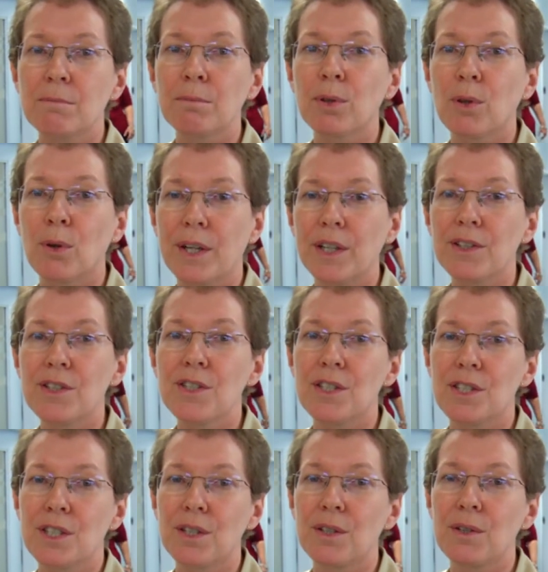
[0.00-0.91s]

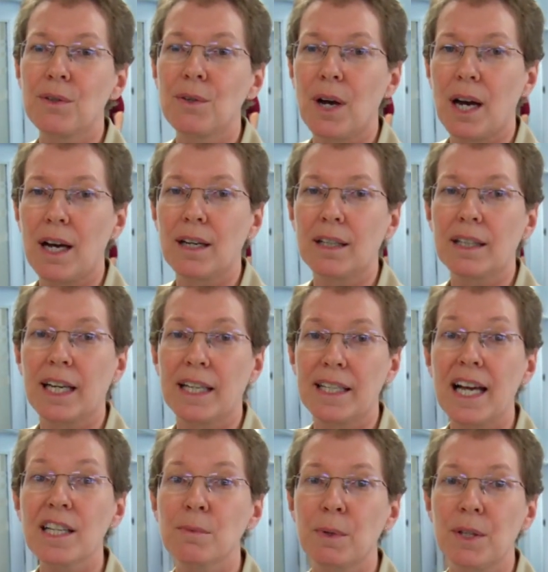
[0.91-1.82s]
employers to
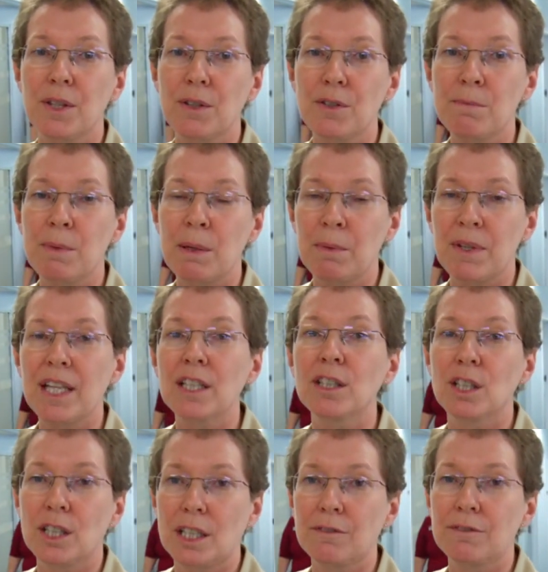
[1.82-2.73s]
connect with those people that
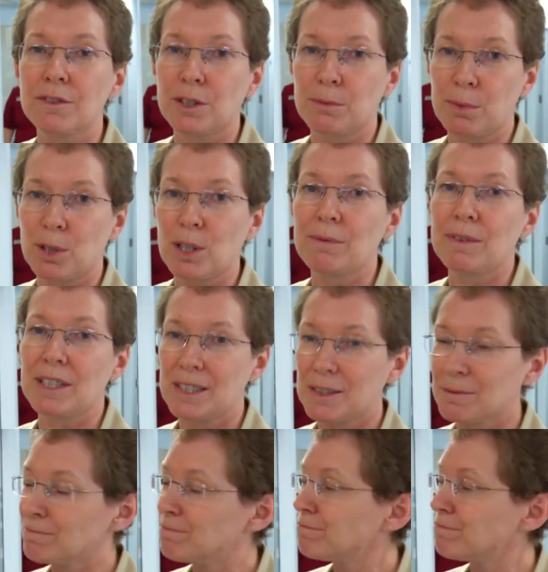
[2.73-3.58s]
are looking for employment.